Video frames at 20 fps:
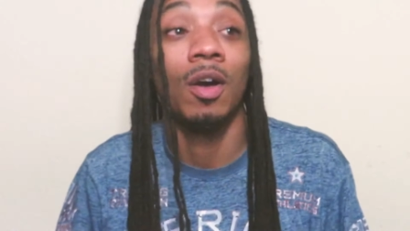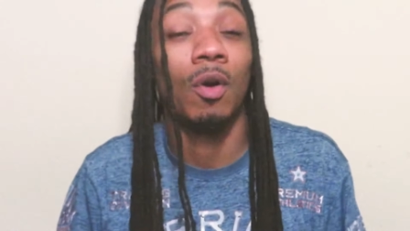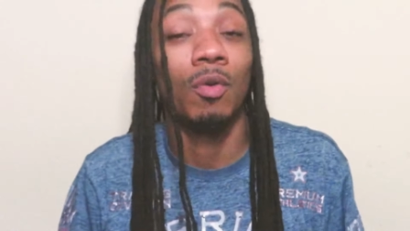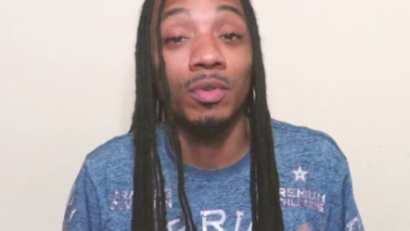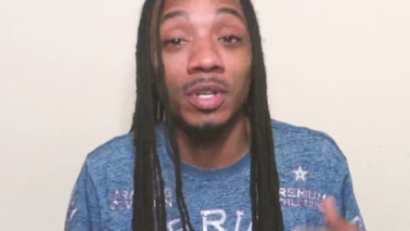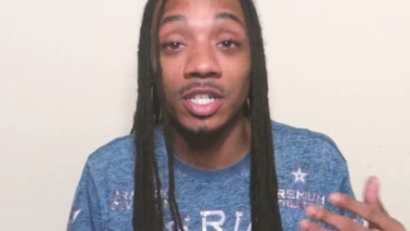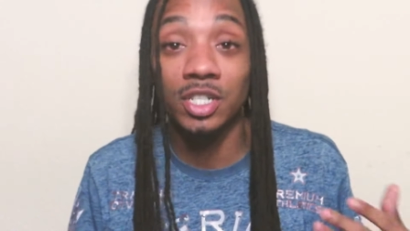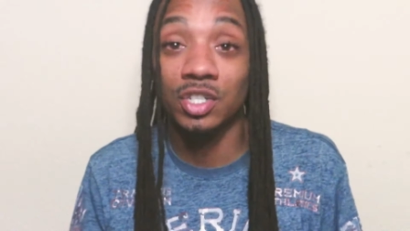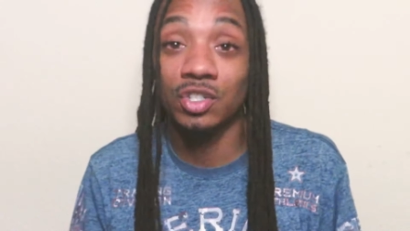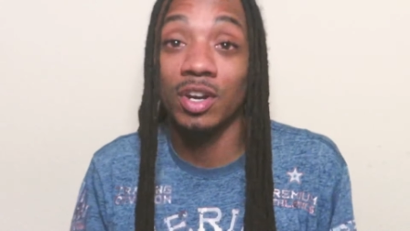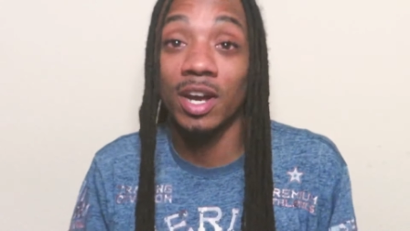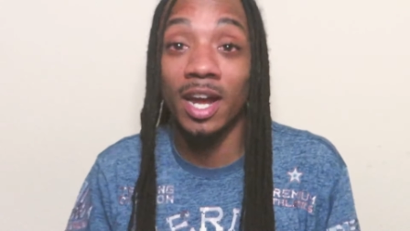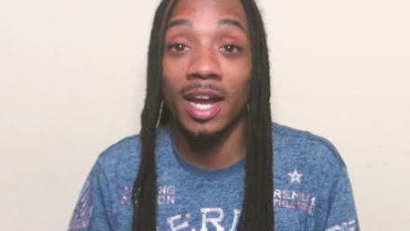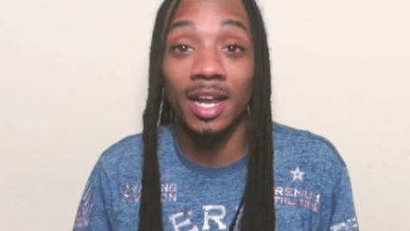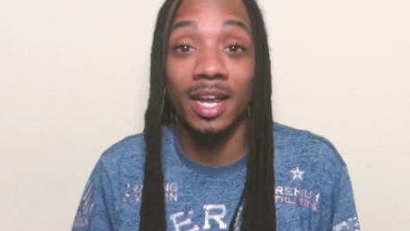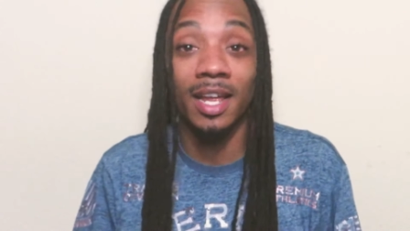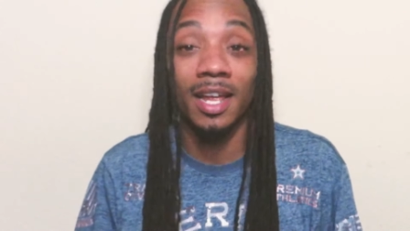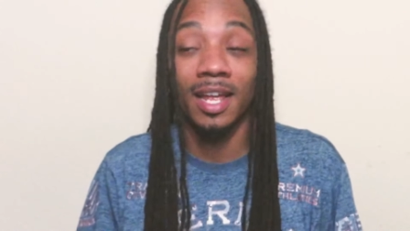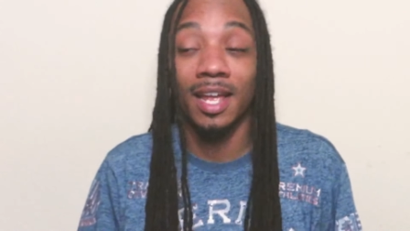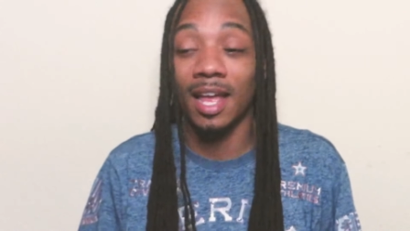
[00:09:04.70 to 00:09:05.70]
on this track.
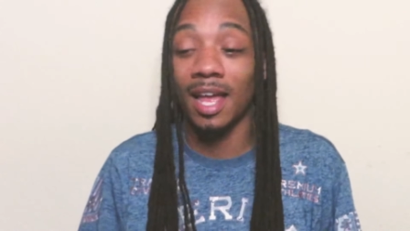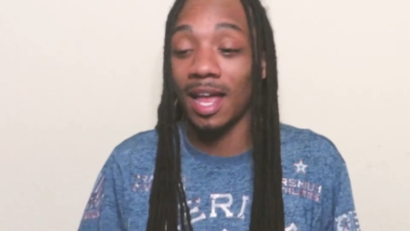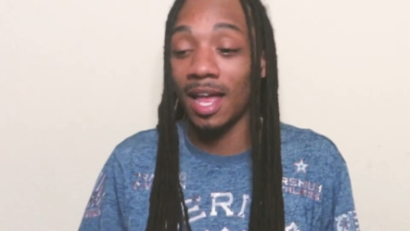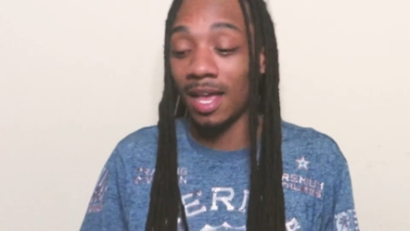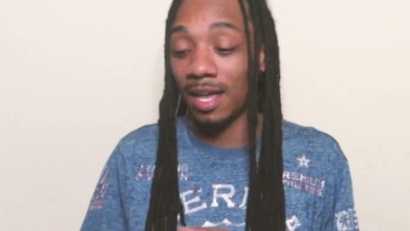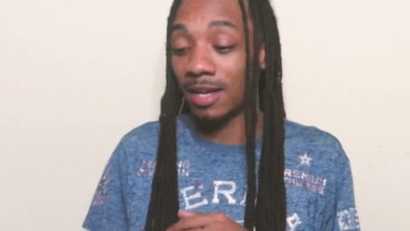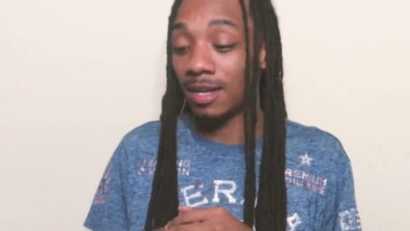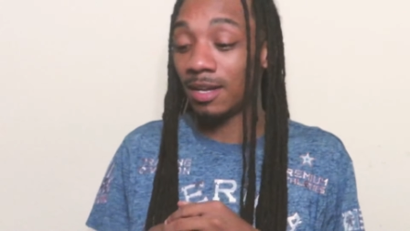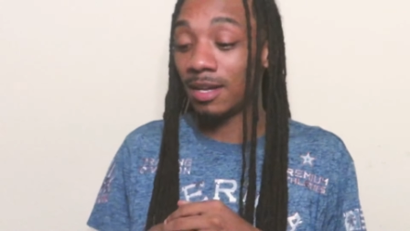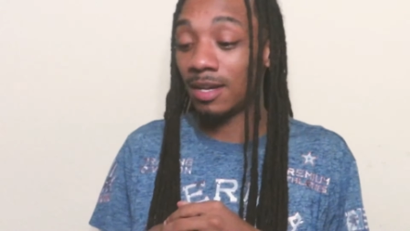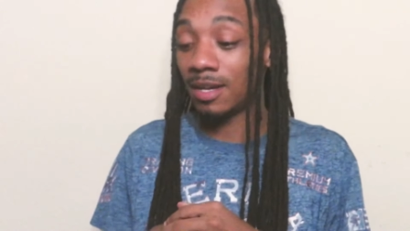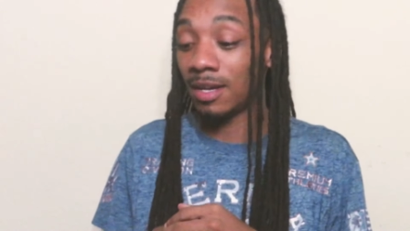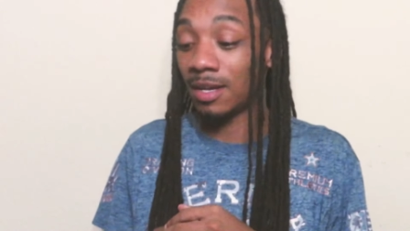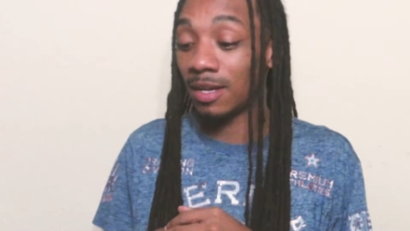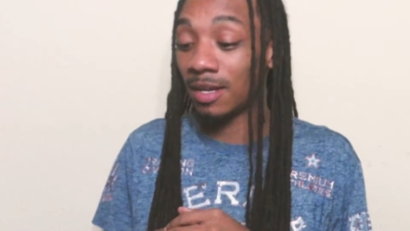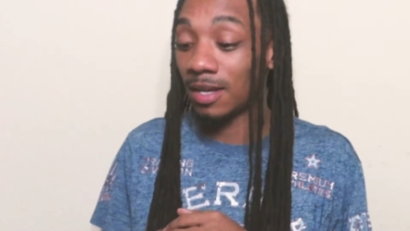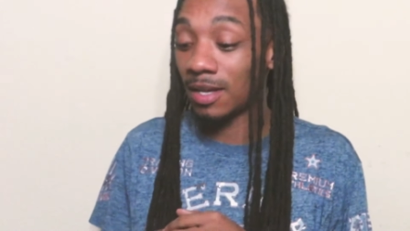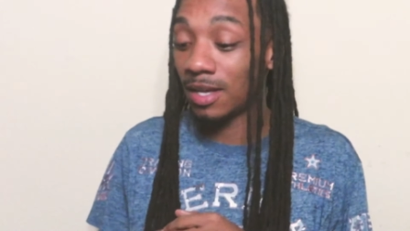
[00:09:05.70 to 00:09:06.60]
Uh,